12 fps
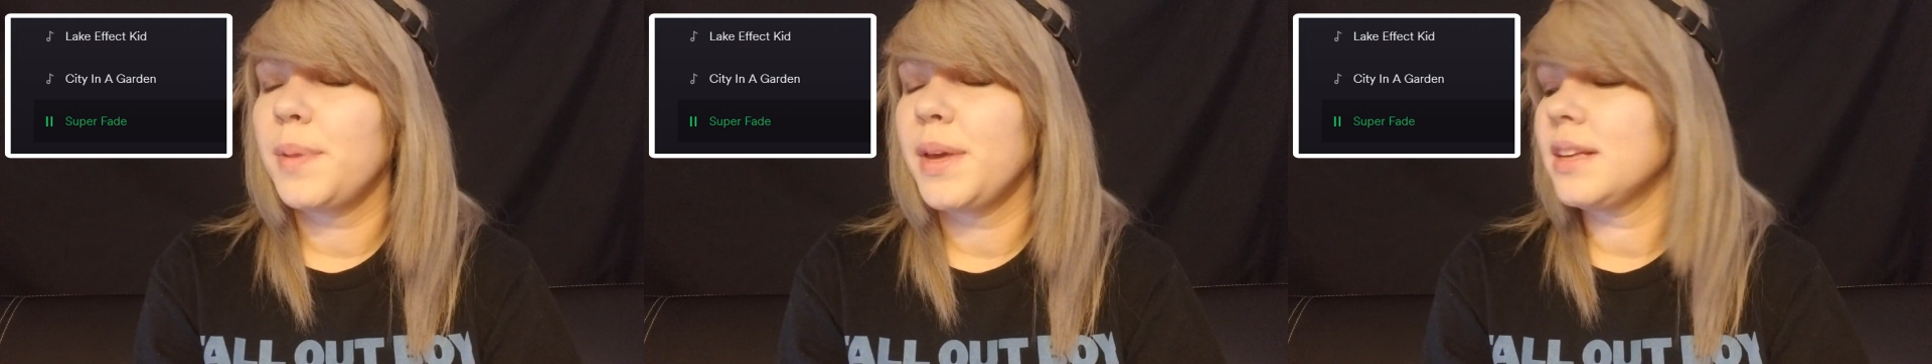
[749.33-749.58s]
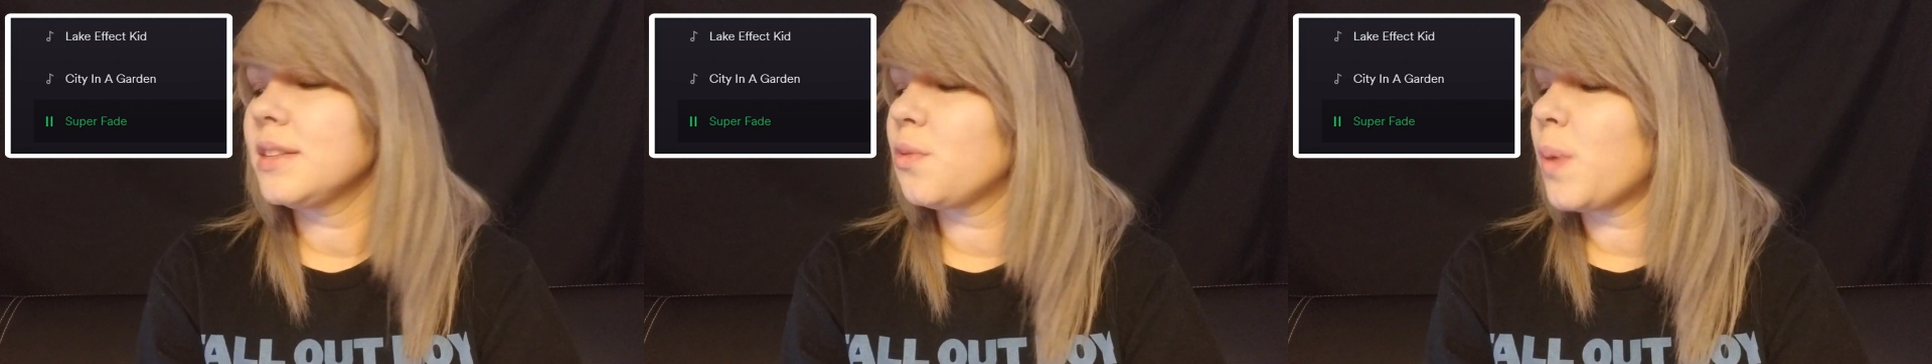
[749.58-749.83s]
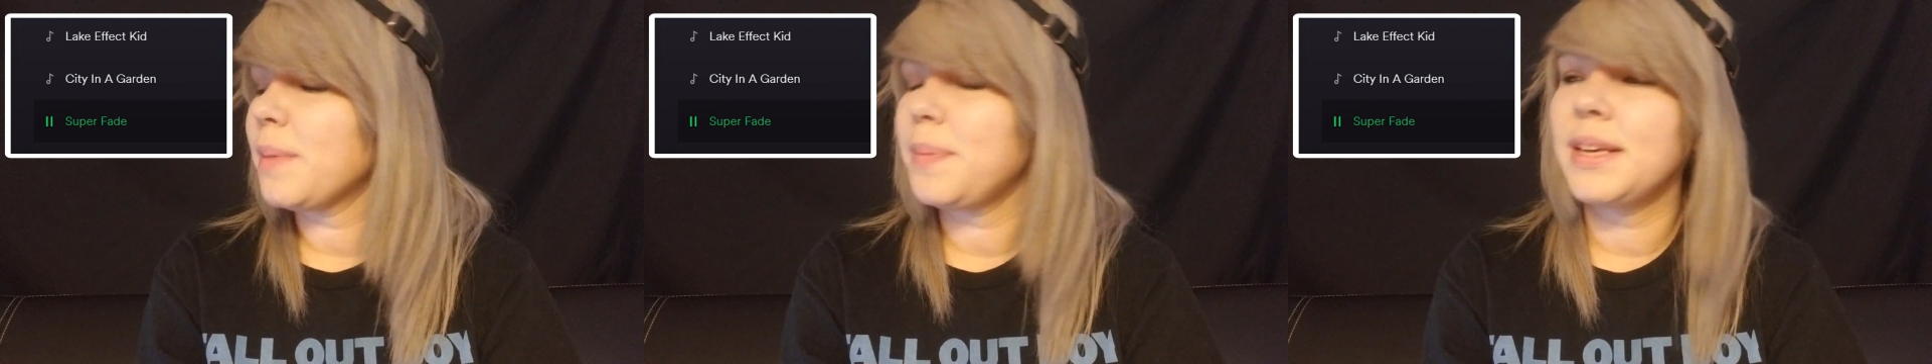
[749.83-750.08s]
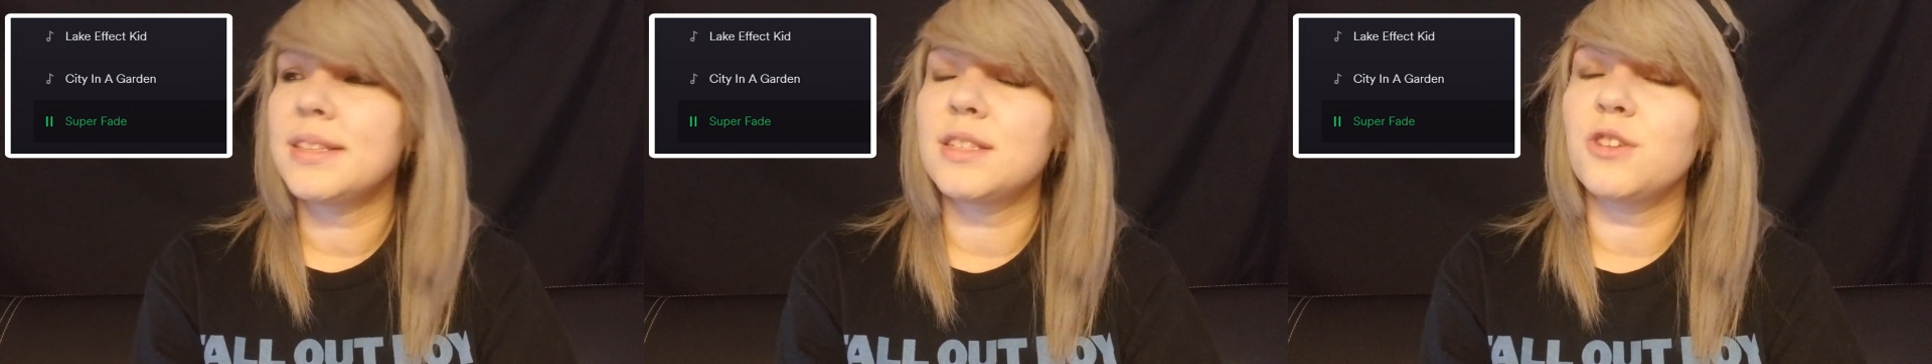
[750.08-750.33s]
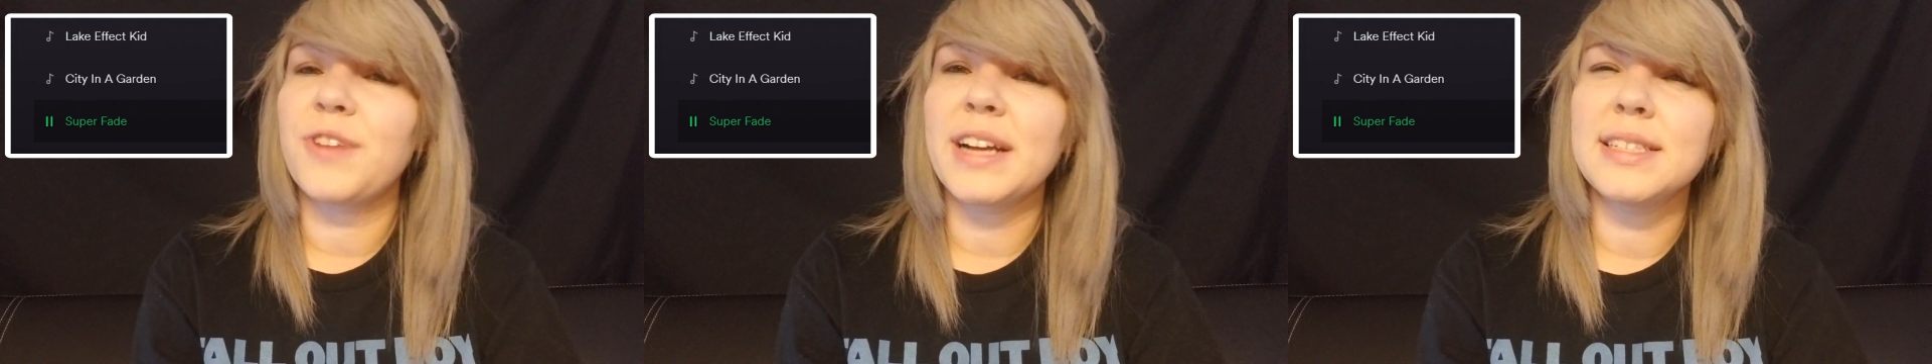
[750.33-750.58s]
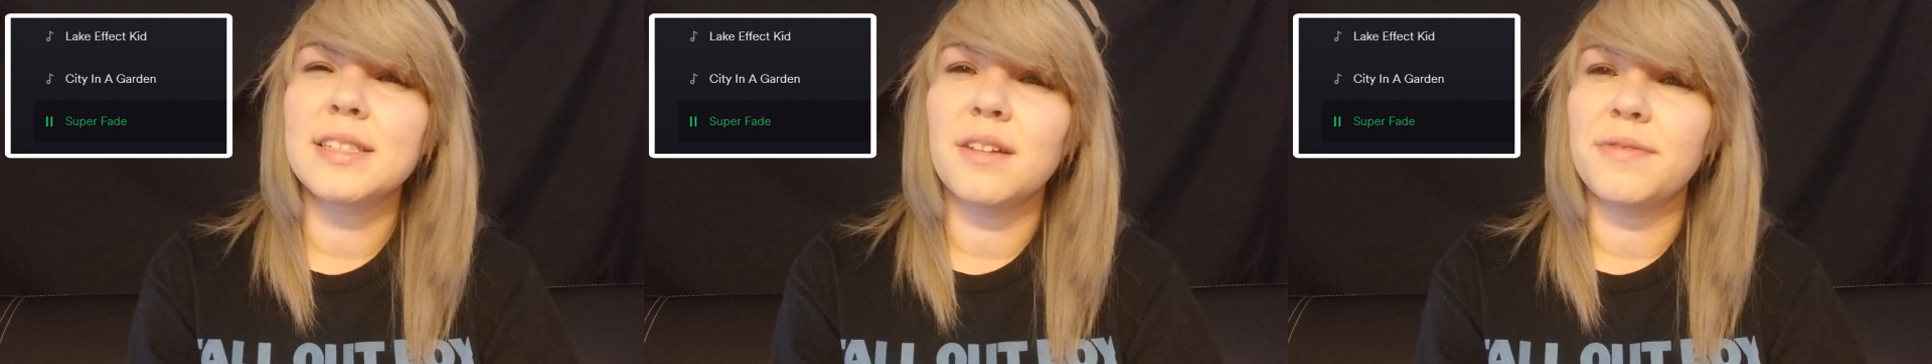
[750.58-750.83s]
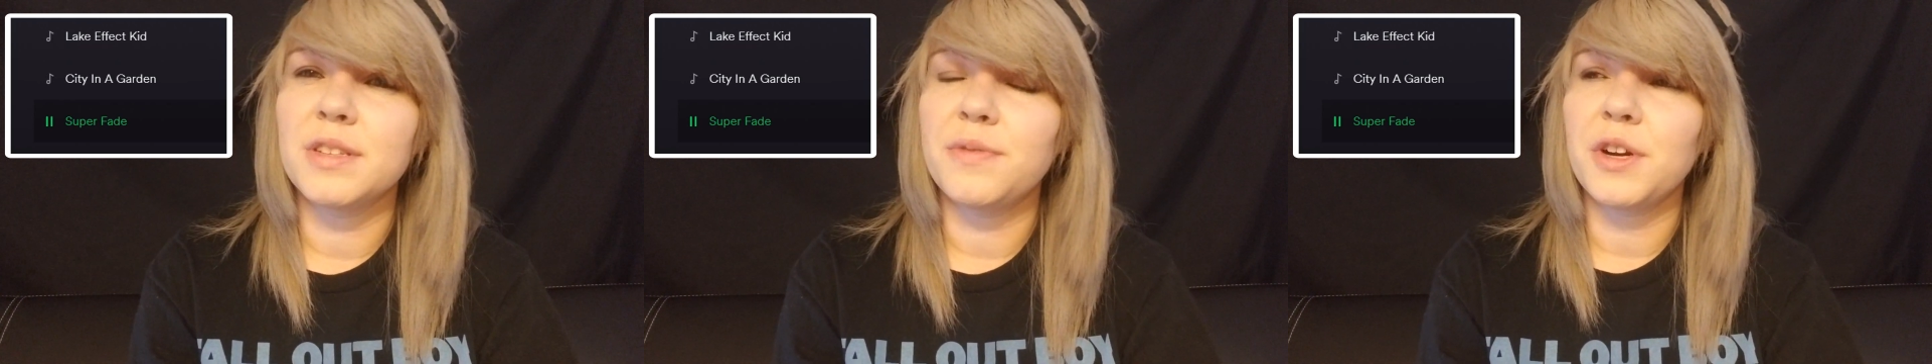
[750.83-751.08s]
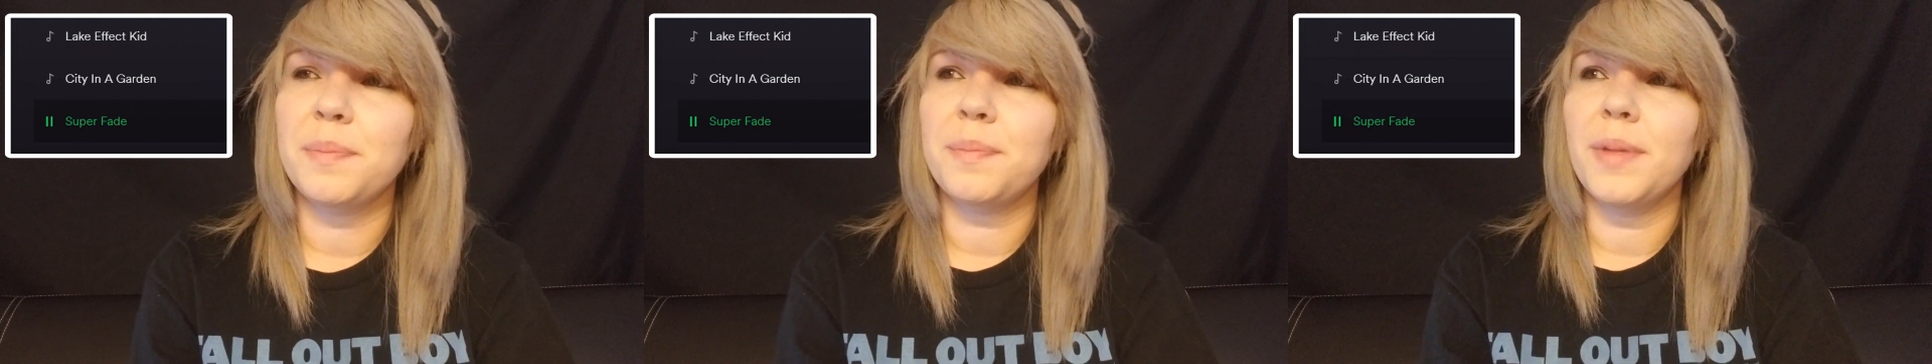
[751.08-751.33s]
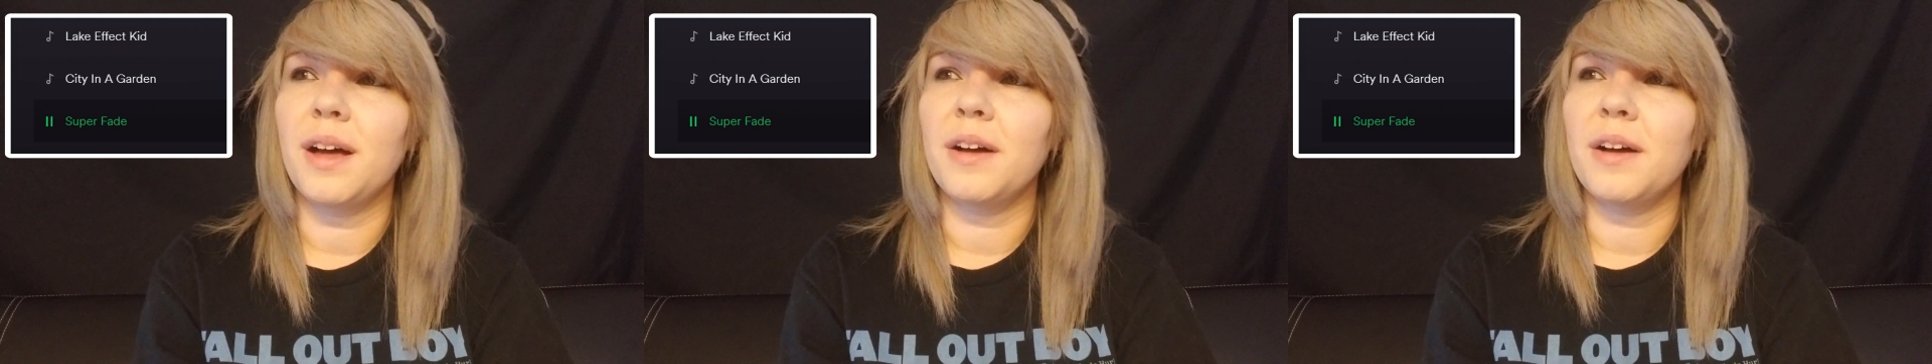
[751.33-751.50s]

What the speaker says: the way Pete still writes stuff is very